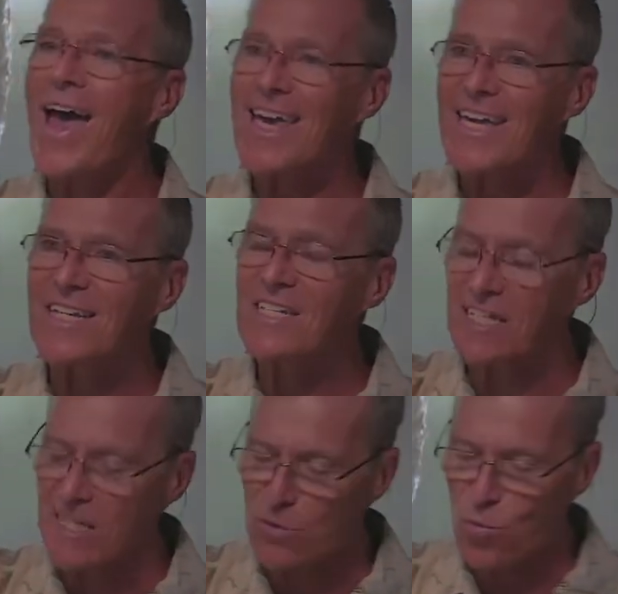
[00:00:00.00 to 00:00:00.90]
he
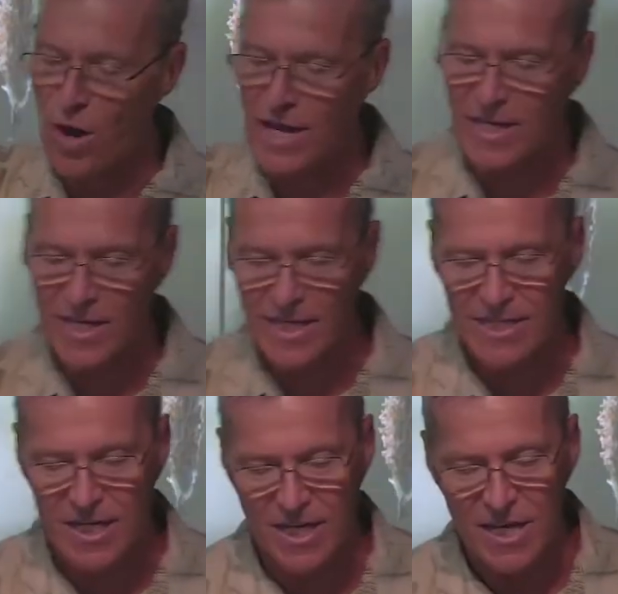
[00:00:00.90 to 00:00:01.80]
did what he
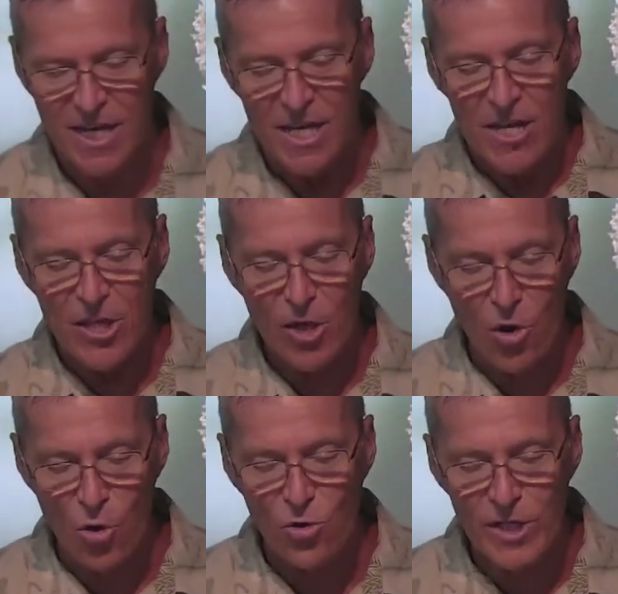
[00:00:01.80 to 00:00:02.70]
did, the
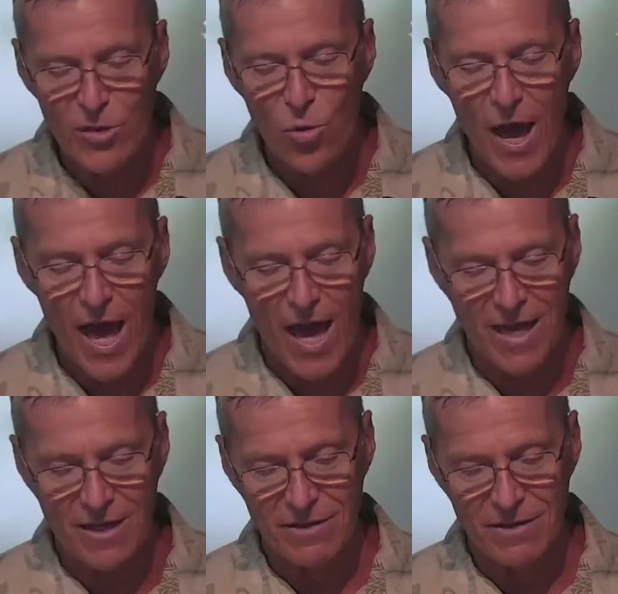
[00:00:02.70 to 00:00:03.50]
only way,